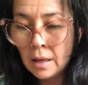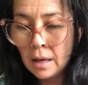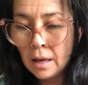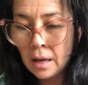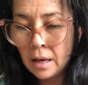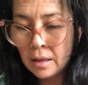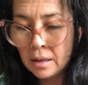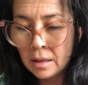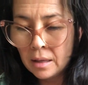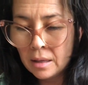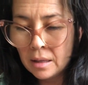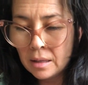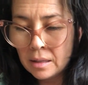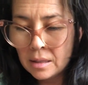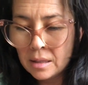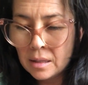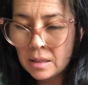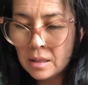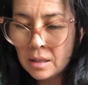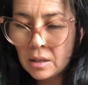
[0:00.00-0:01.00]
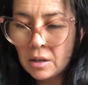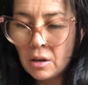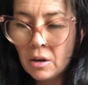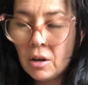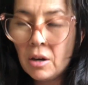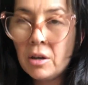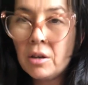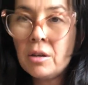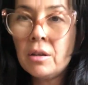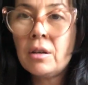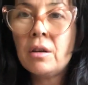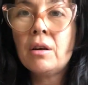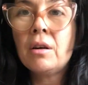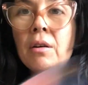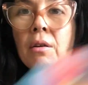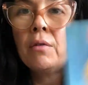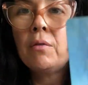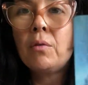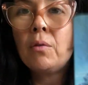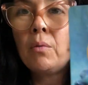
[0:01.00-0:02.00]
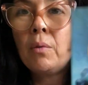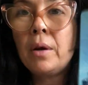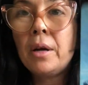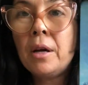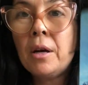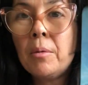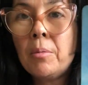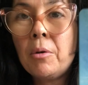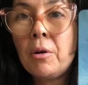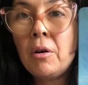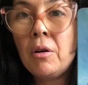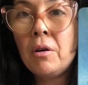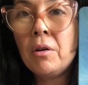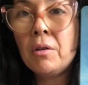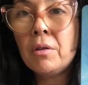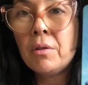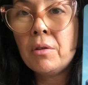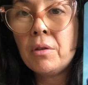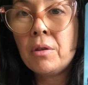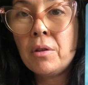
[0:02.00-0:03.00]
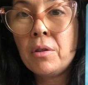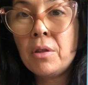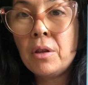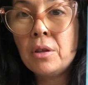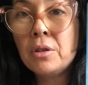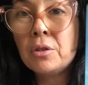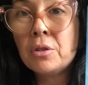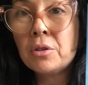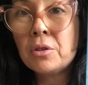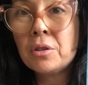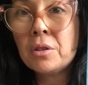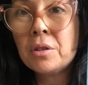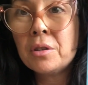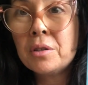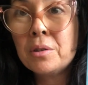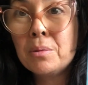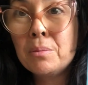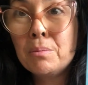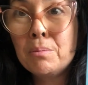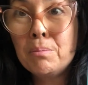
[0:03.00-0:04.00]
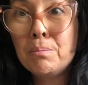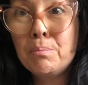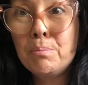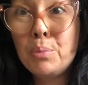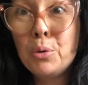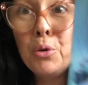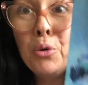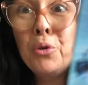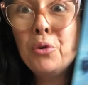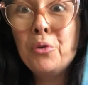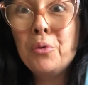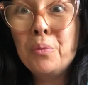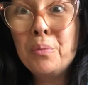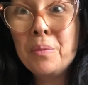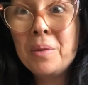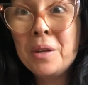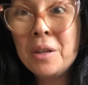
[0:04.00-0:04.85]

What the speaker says: And then this is a card of a wake-up call, the Thunder. Boom,